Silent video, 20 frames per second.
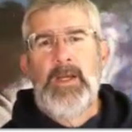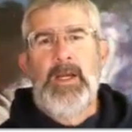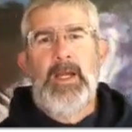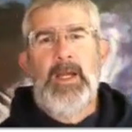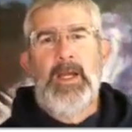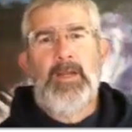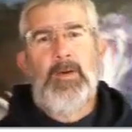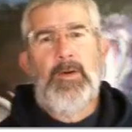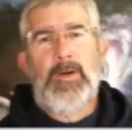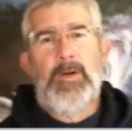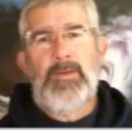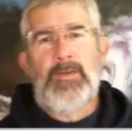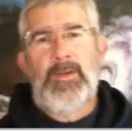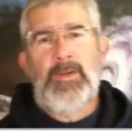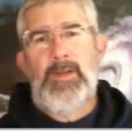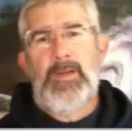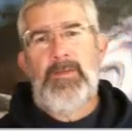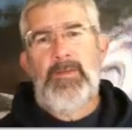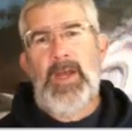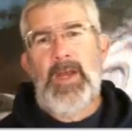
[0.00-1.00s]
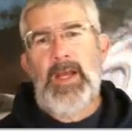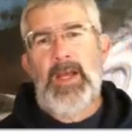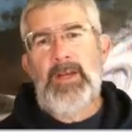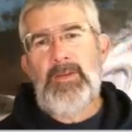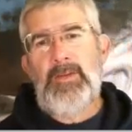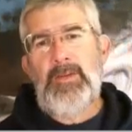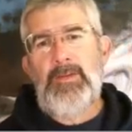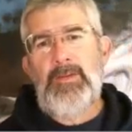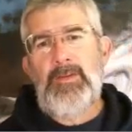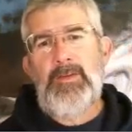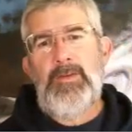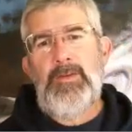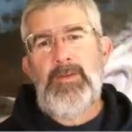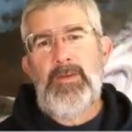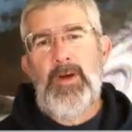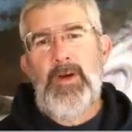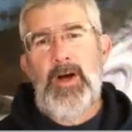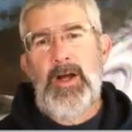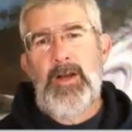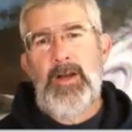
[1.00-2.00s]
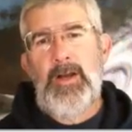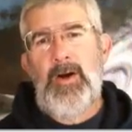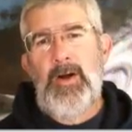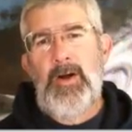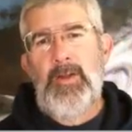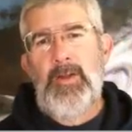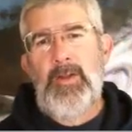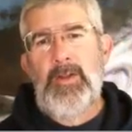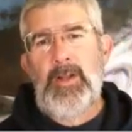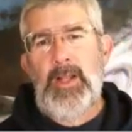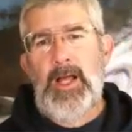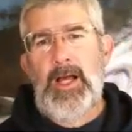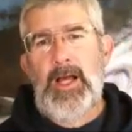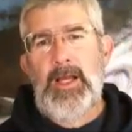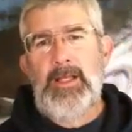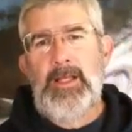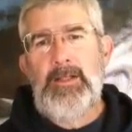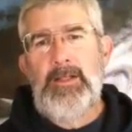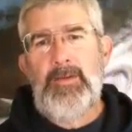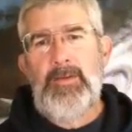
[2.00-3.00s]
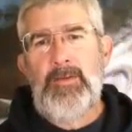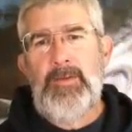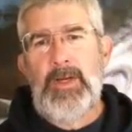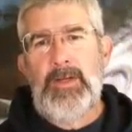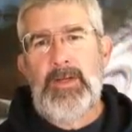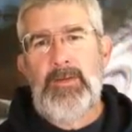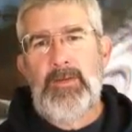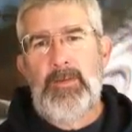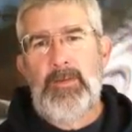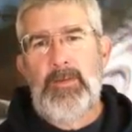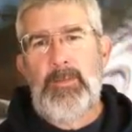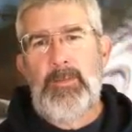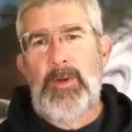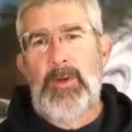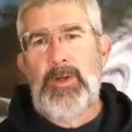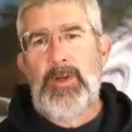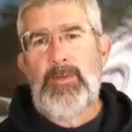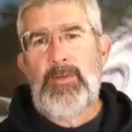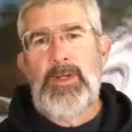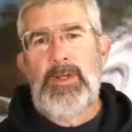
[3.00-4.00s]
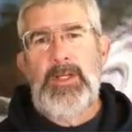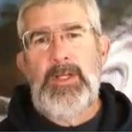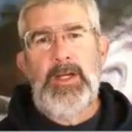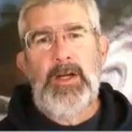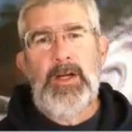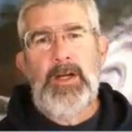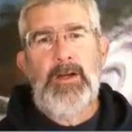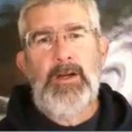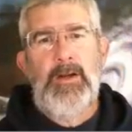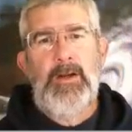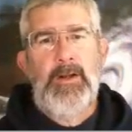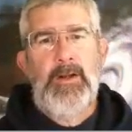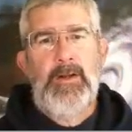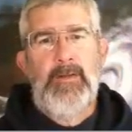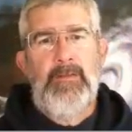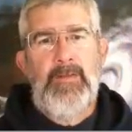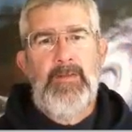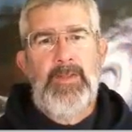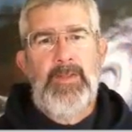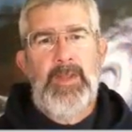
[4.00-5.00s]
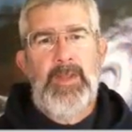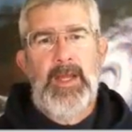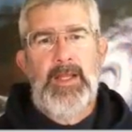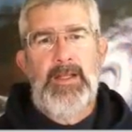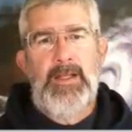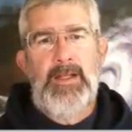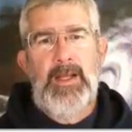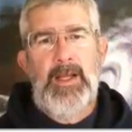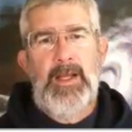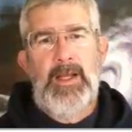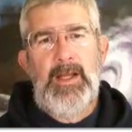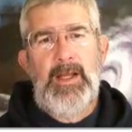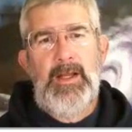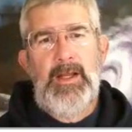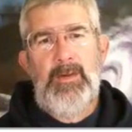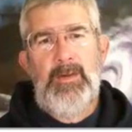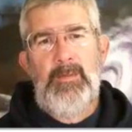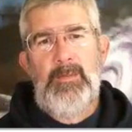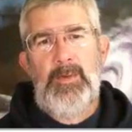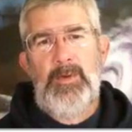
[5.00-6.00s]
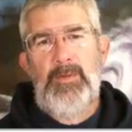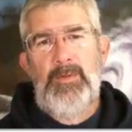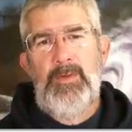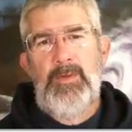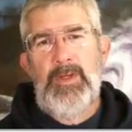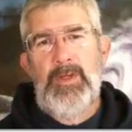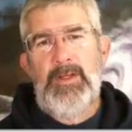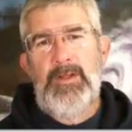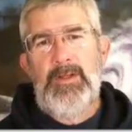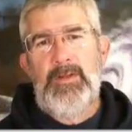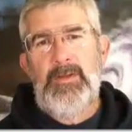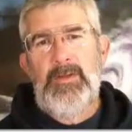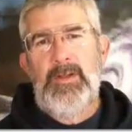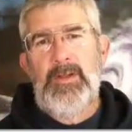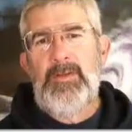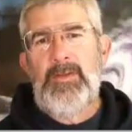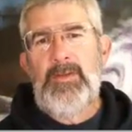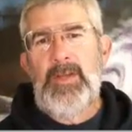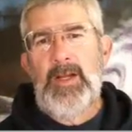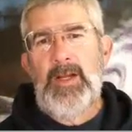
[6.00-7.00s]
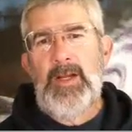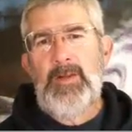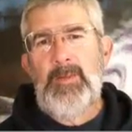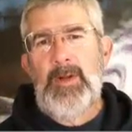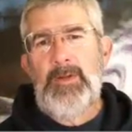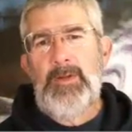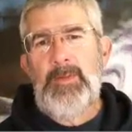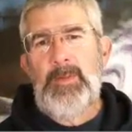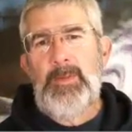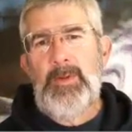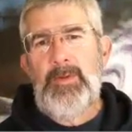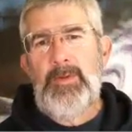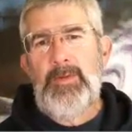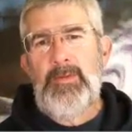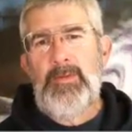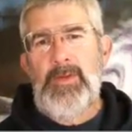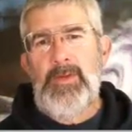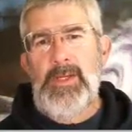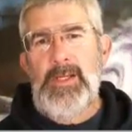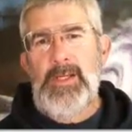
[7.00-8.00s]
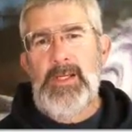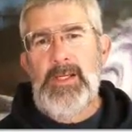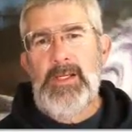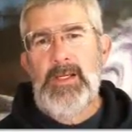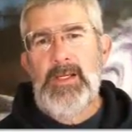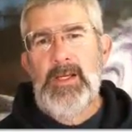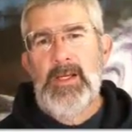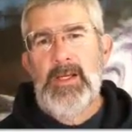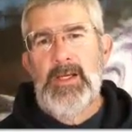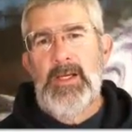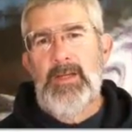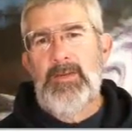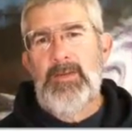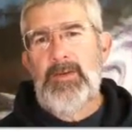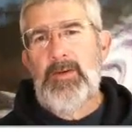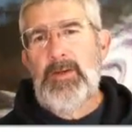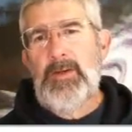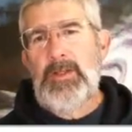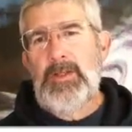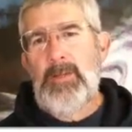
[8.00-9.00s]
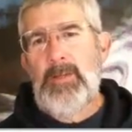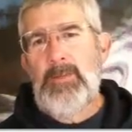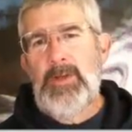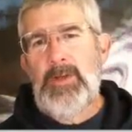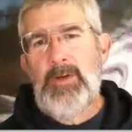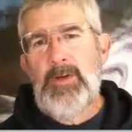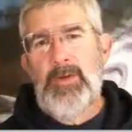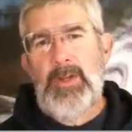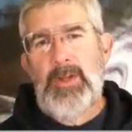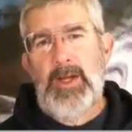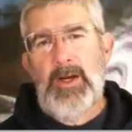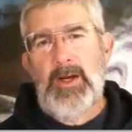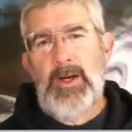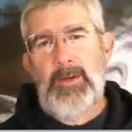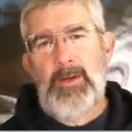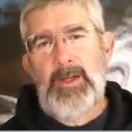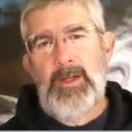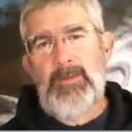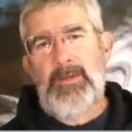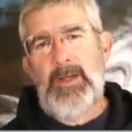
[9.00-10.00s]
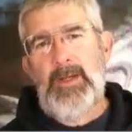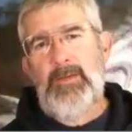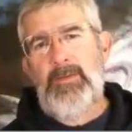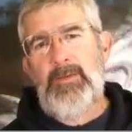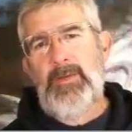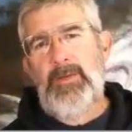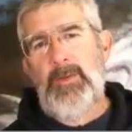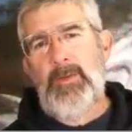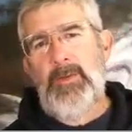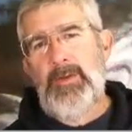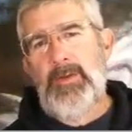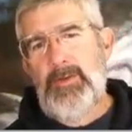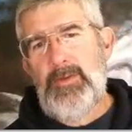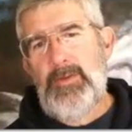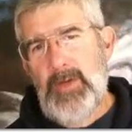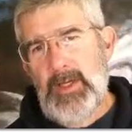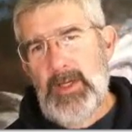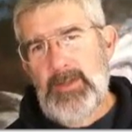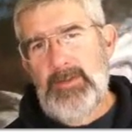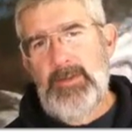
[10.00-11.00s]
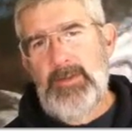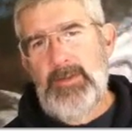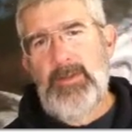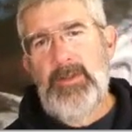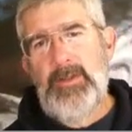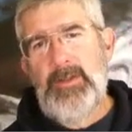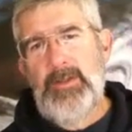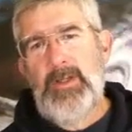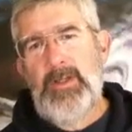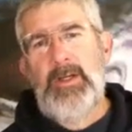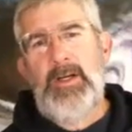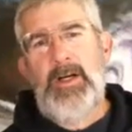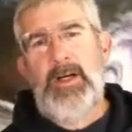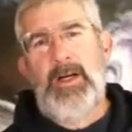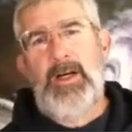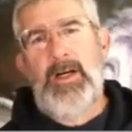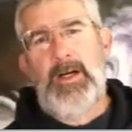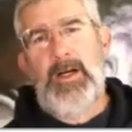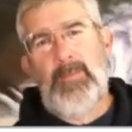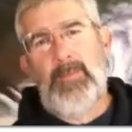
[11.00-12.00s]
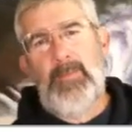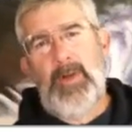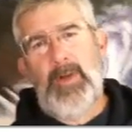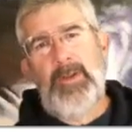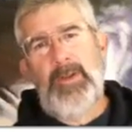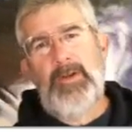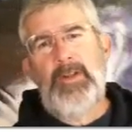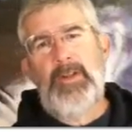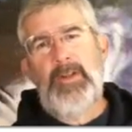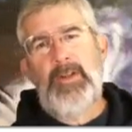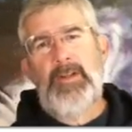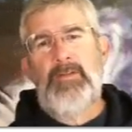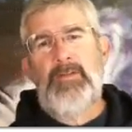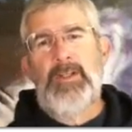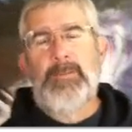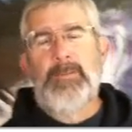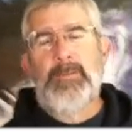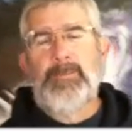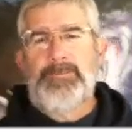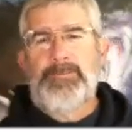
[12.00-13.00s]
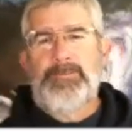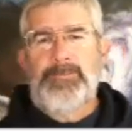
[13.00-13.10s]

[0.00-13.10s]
And notice if x is not on the line, so if x is a point over here, then moving in scalar multiples of v isn't going to get me over there. I would have to have some other direction other than v.